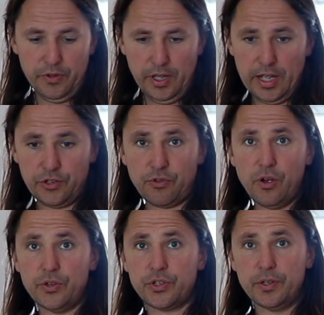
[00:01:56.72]
the
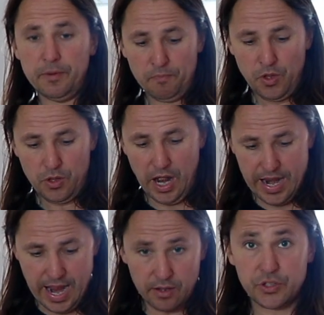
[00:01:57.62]
hedgerows,
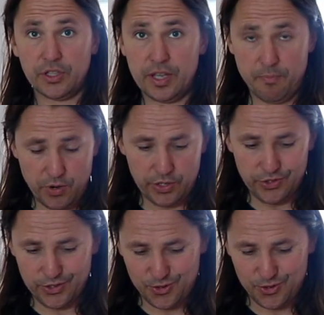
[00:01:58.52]
announcing their presence.